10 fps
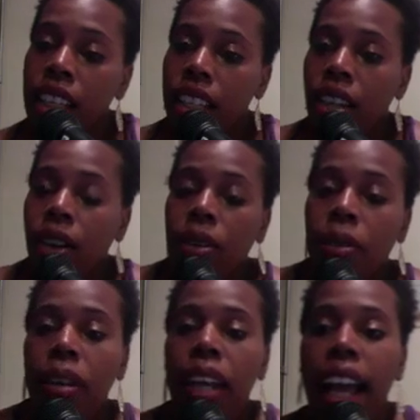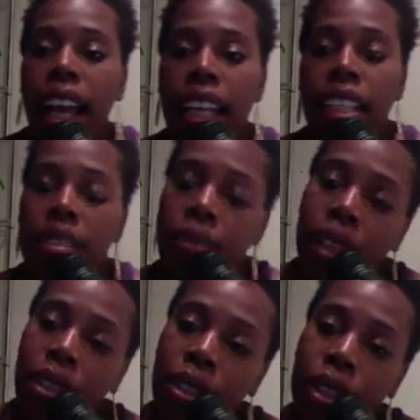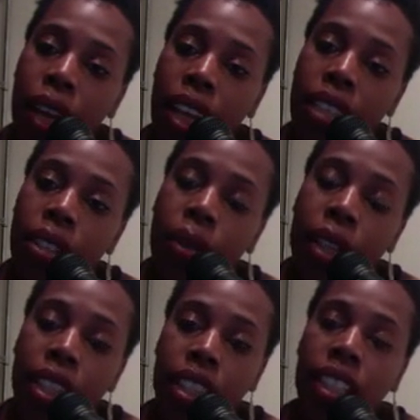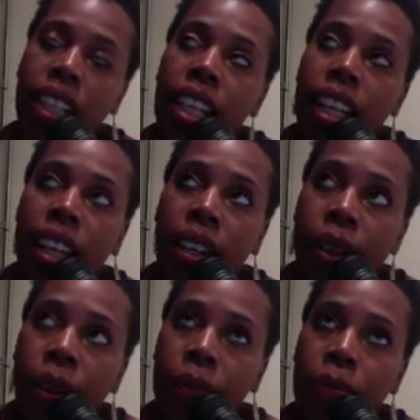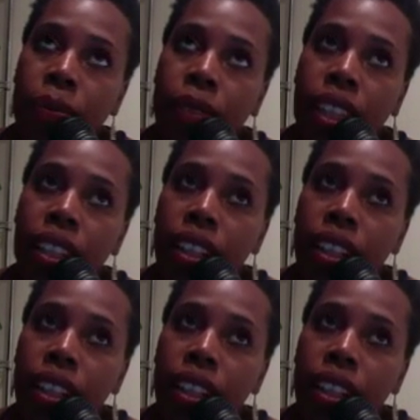So, guys, make sure you answer the question. How do